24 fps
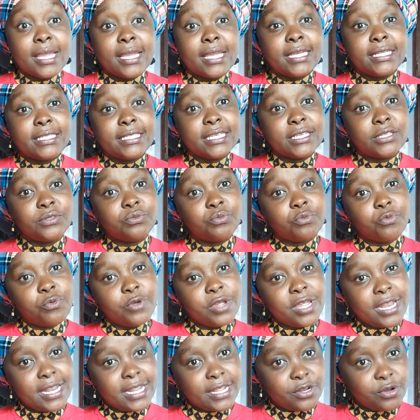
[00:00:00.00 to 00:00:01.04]
It is
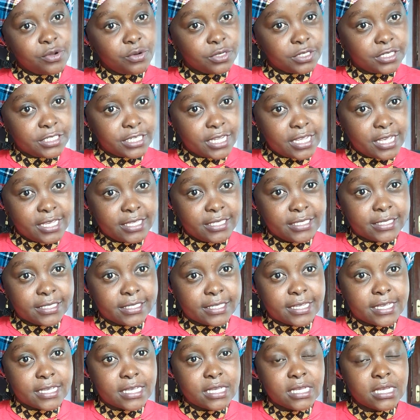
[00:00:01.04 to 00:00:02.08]
really not
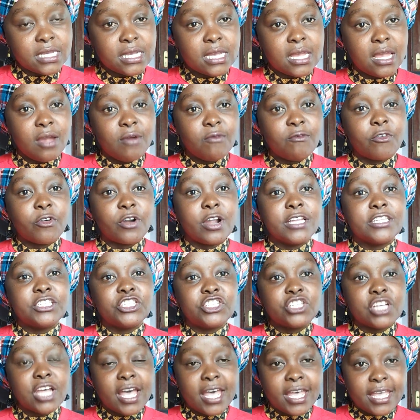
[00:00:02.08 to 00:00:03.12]
easy for a
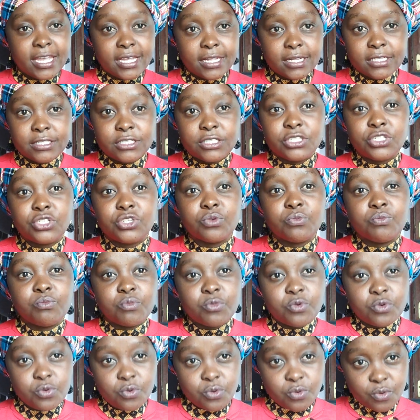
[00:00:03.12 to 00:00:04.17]
child to
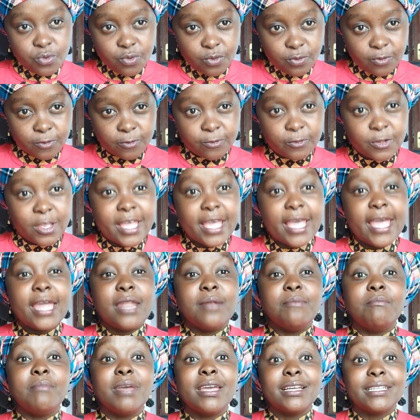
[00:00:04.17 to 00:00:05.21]
move
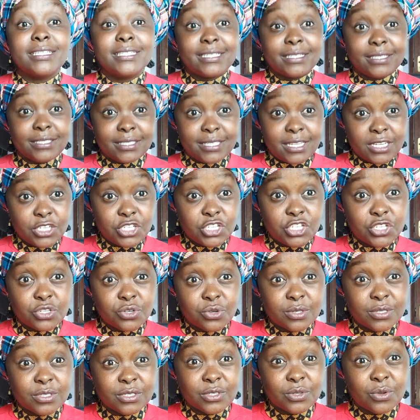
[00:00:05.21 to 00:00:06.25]
and make
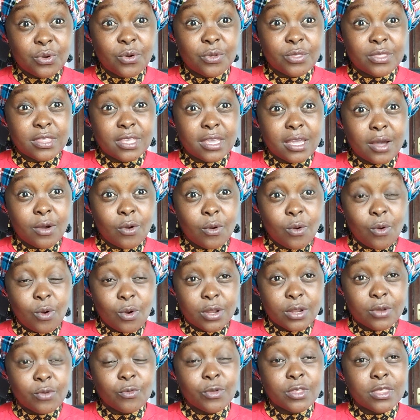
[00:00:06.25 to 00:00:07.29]
decisions on their
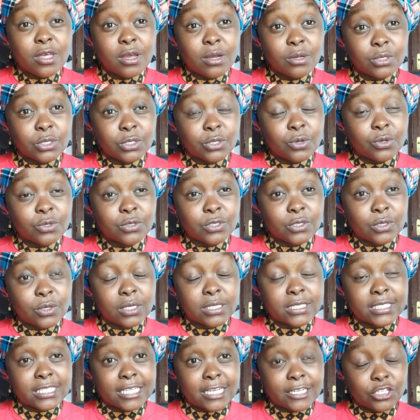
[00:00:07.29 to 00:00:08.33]
own without
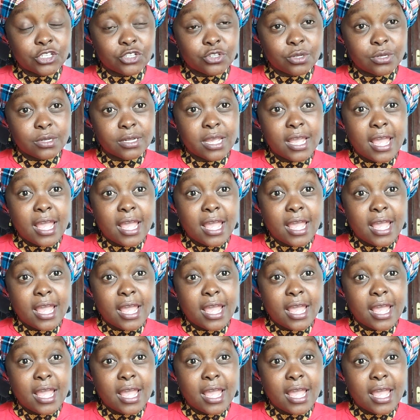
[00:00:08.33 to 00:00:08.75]
consultation.